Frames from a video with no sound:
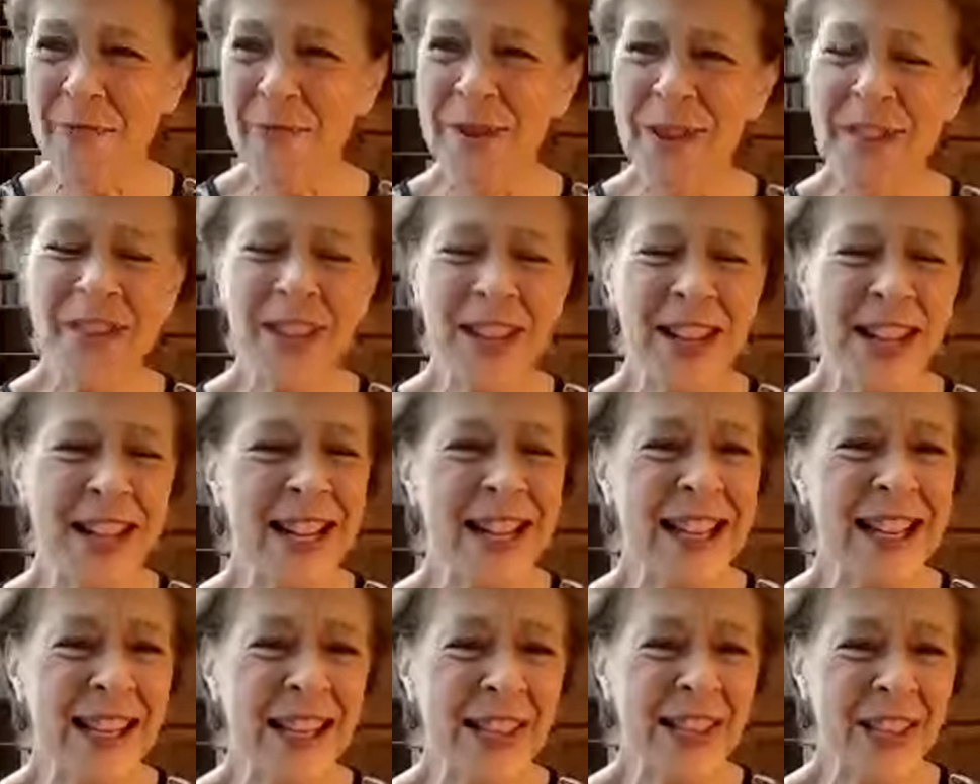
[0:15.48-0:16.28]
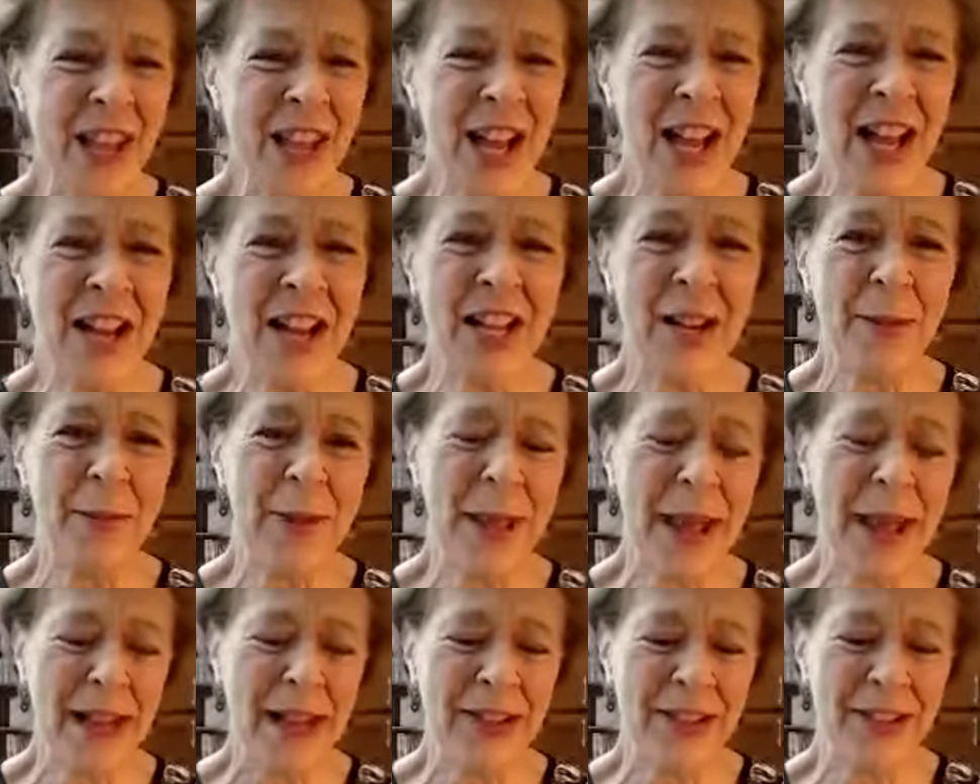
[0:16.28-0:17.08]
been thinking a lot
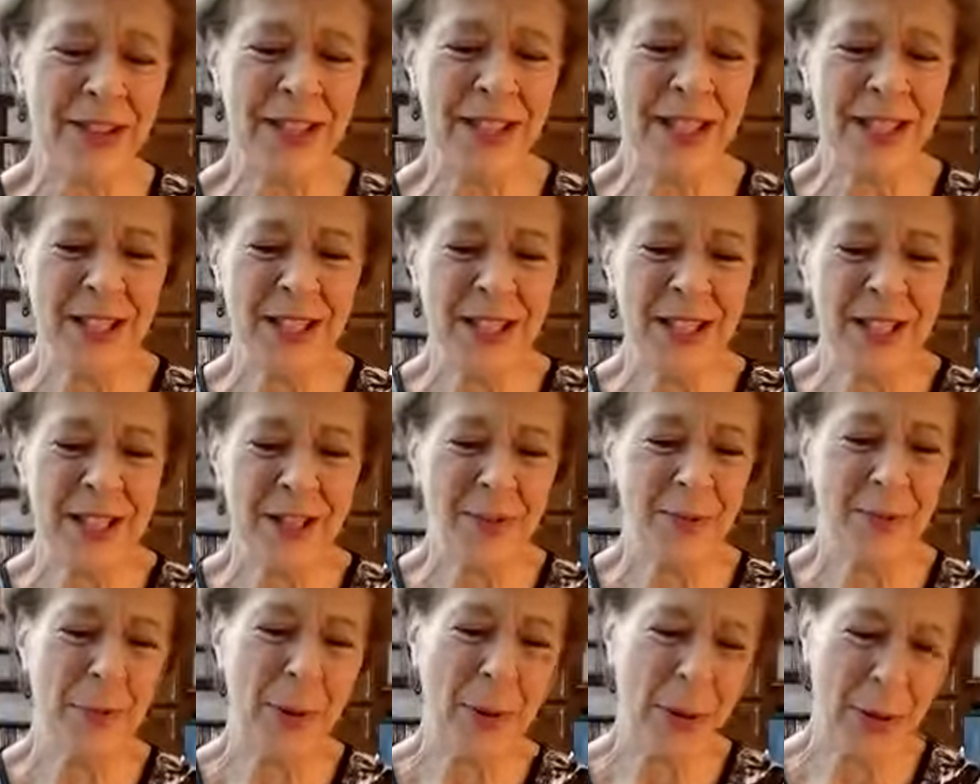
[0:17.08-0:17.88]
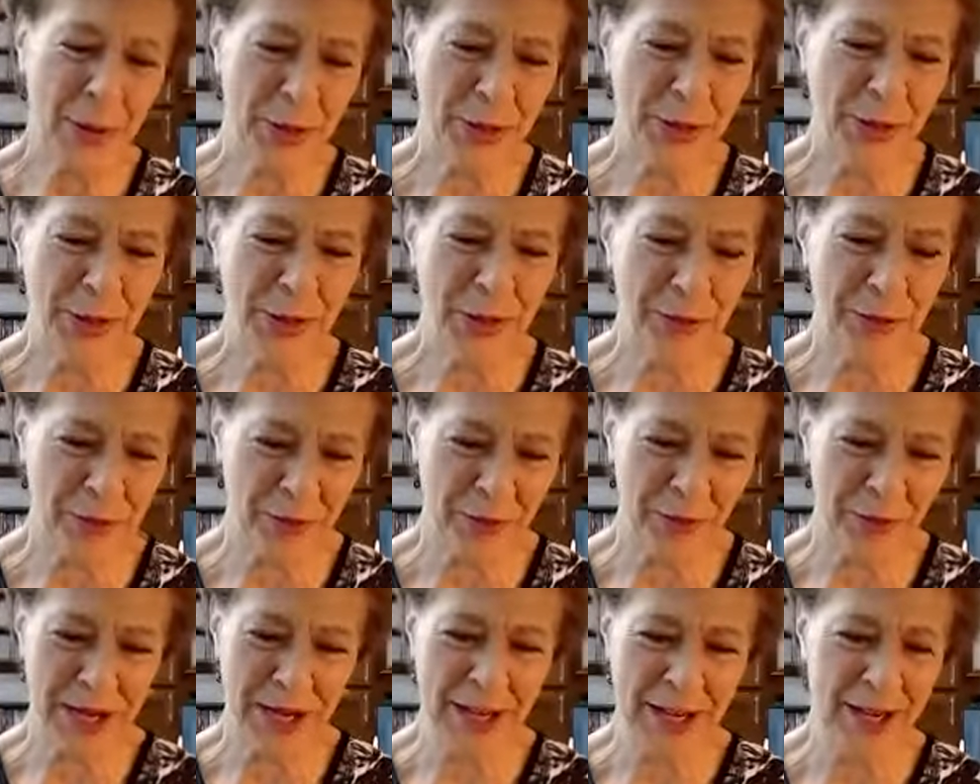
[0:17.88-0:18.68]
about personal
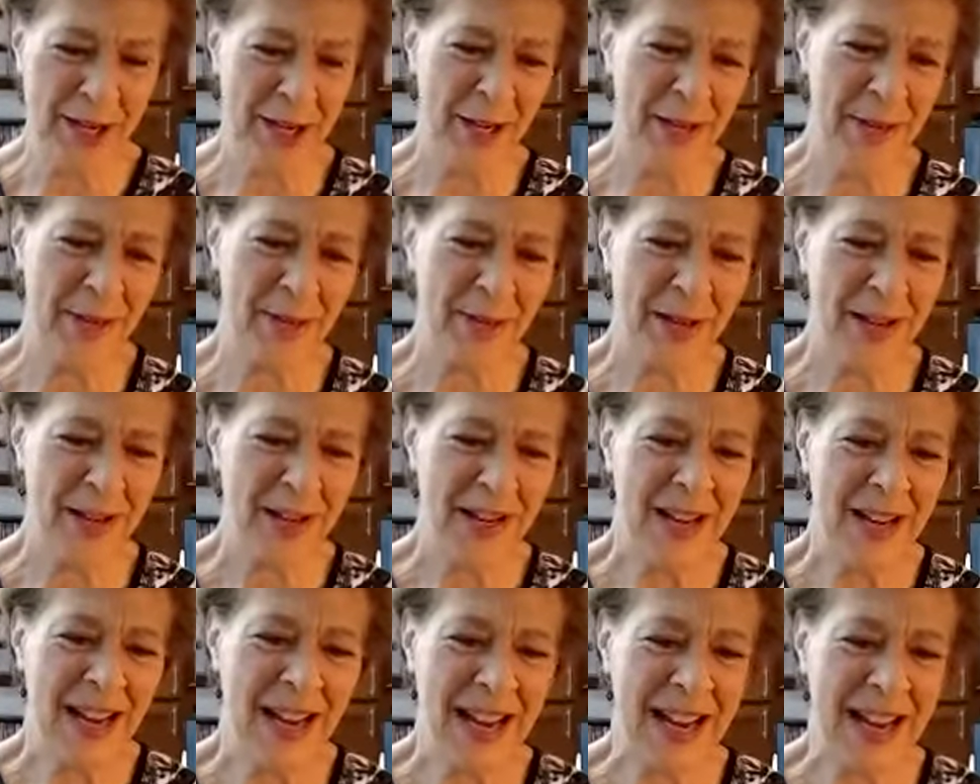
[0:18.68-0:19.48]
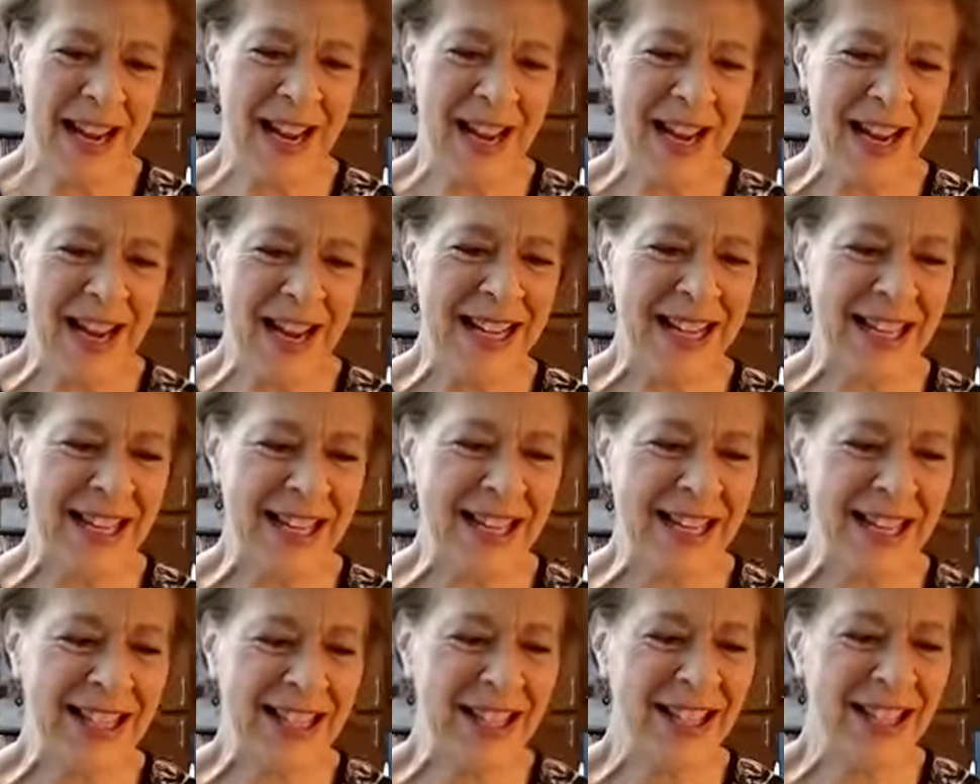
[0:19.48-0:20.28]
freedom
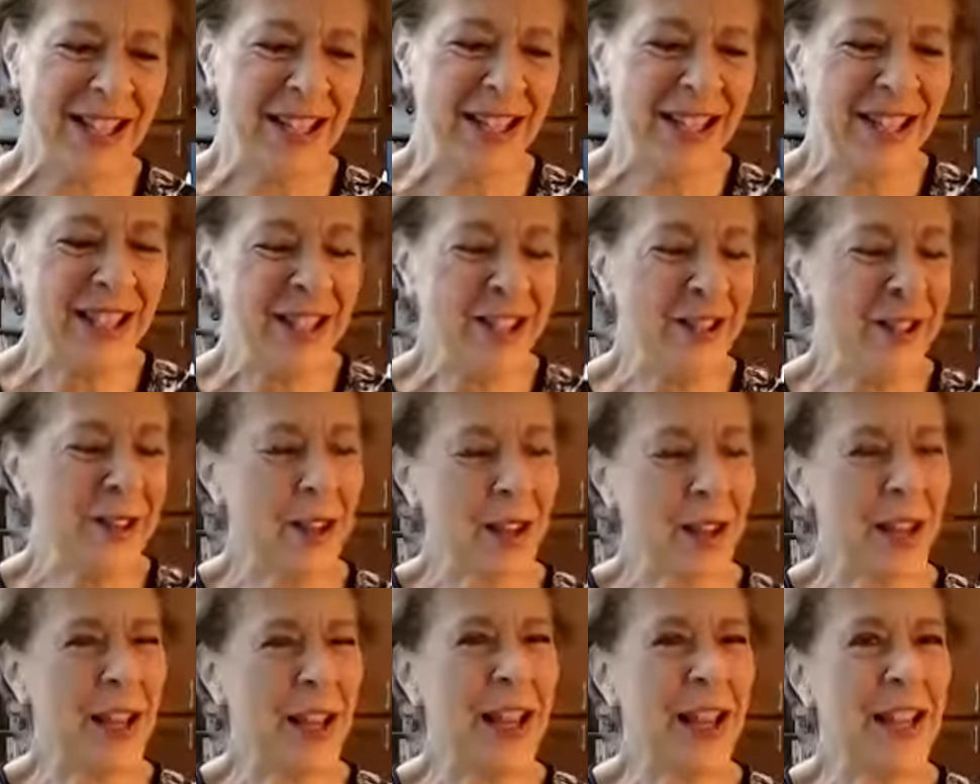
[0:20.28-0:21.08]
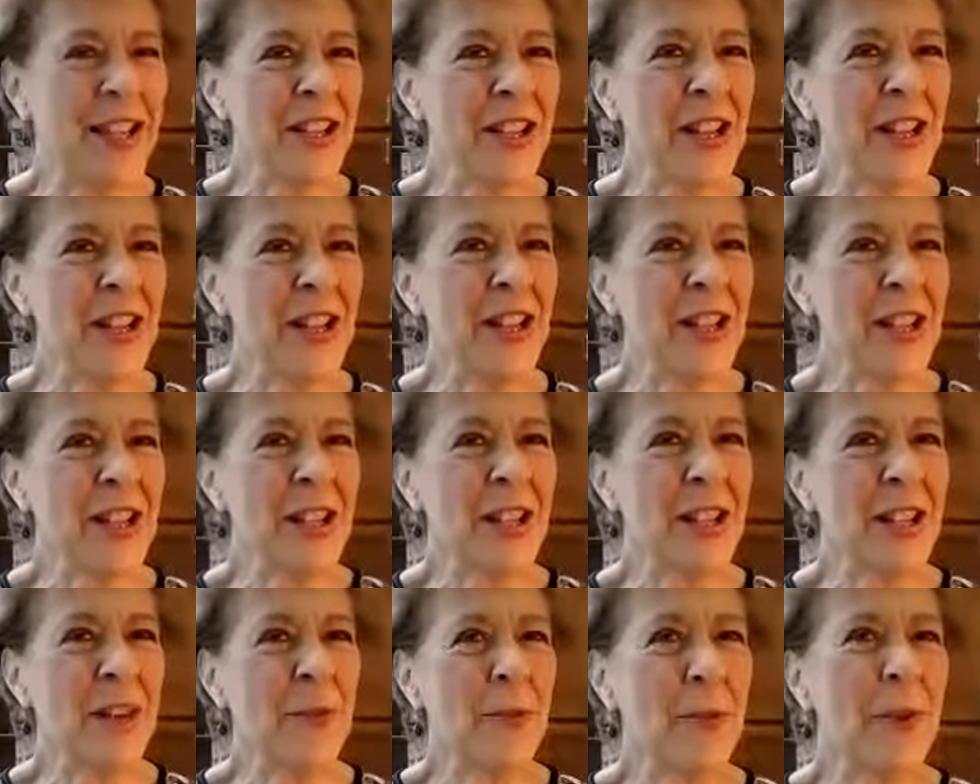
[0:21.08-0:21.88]
and just,
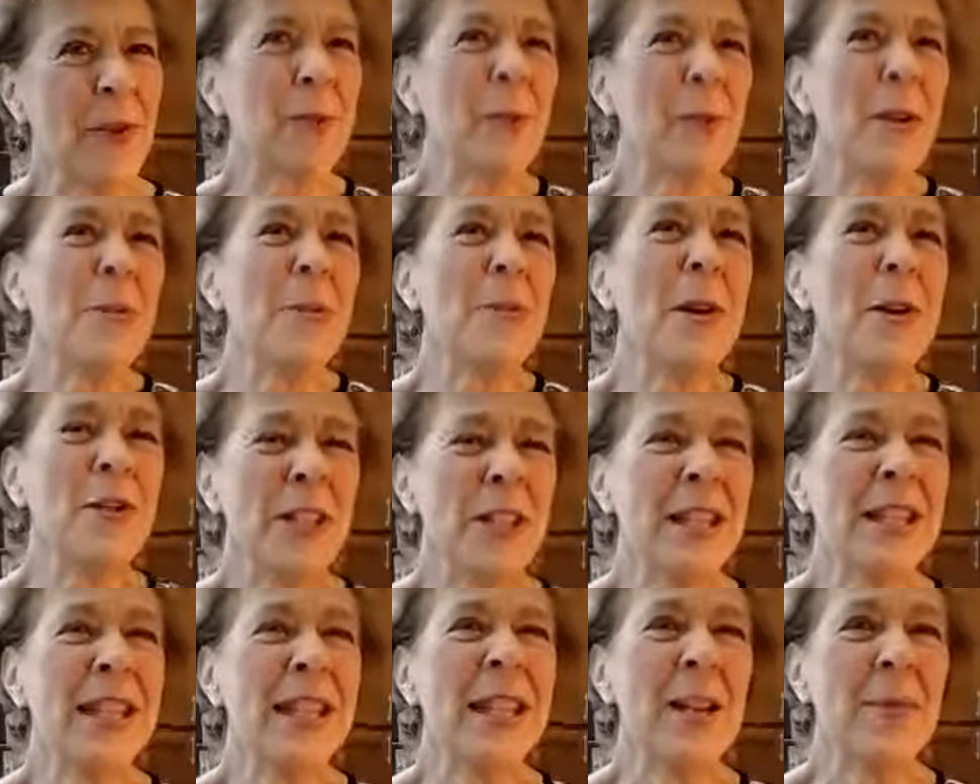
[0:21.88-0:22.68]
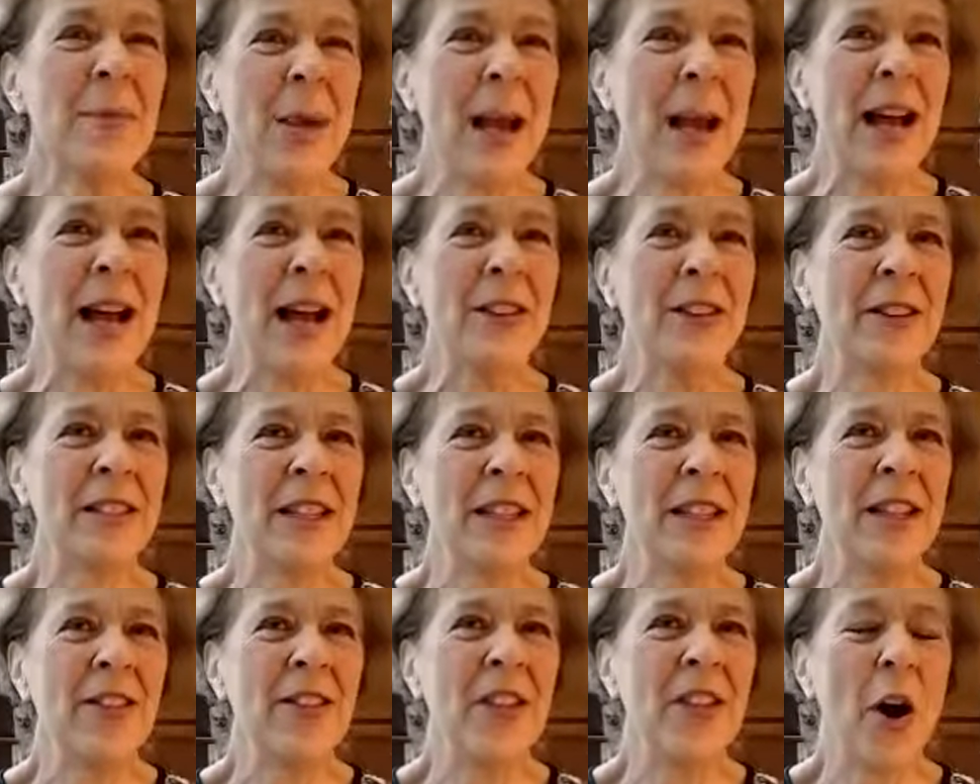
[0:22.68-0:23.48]
but mostly about
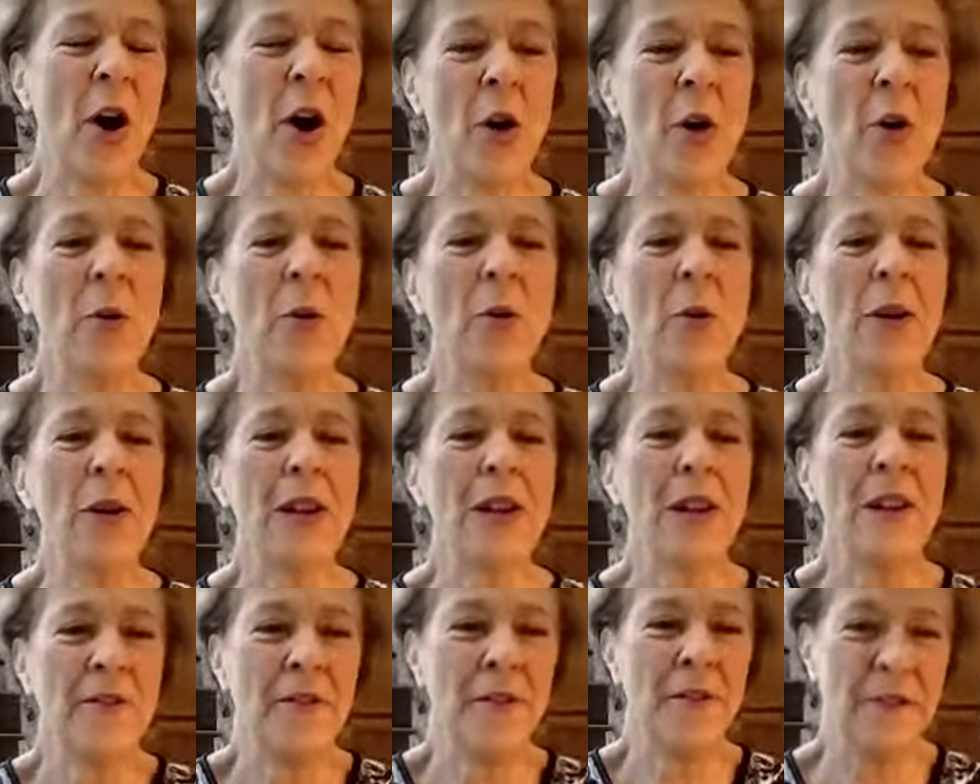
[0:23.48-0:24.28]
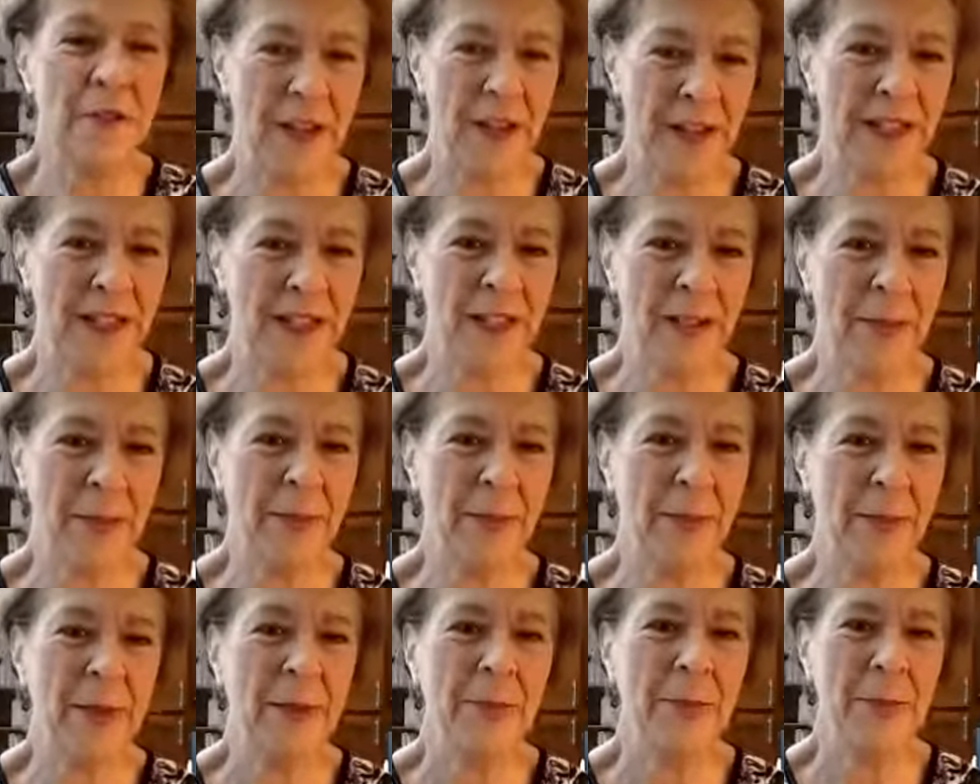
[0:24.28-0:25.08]
the whole
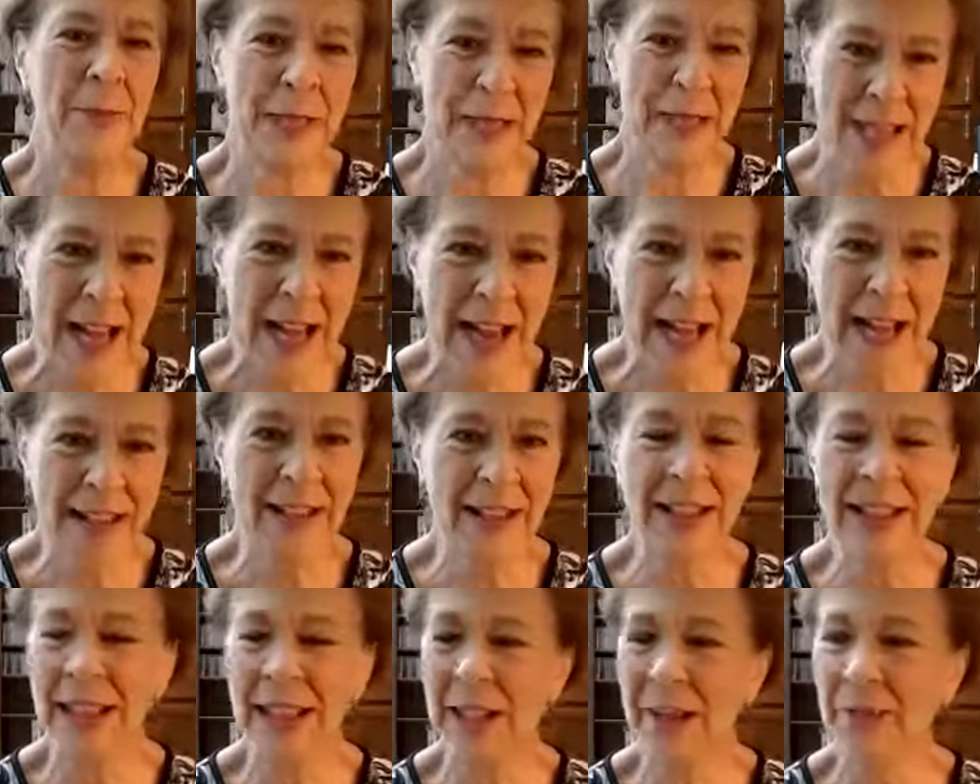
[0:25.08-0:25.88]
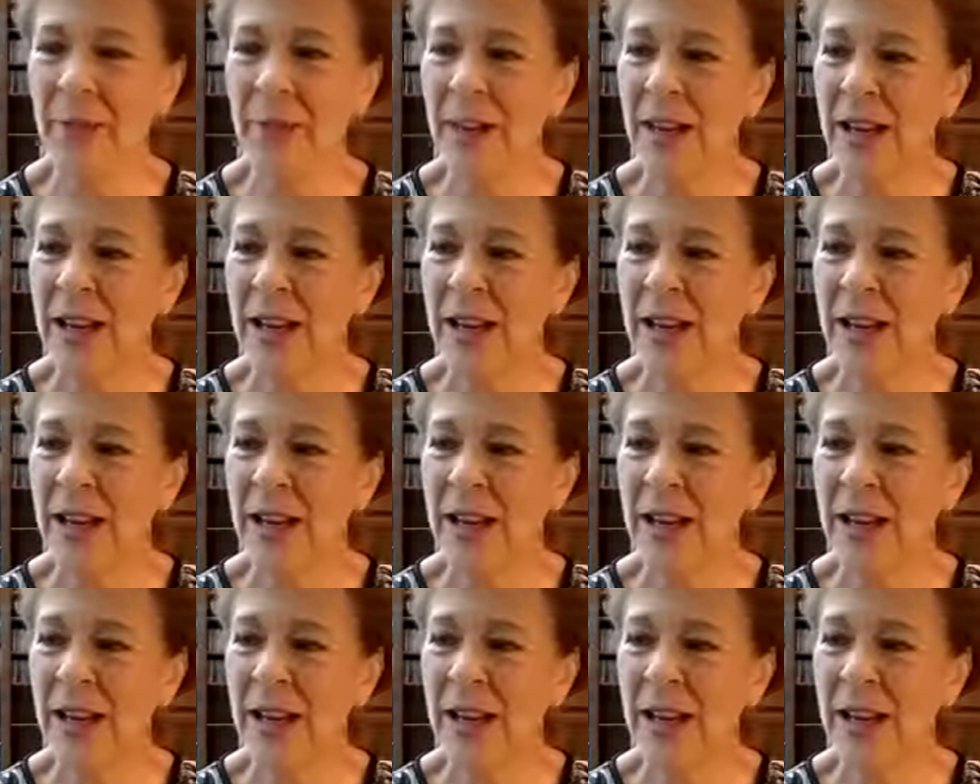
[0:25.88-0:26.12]
victim mentality.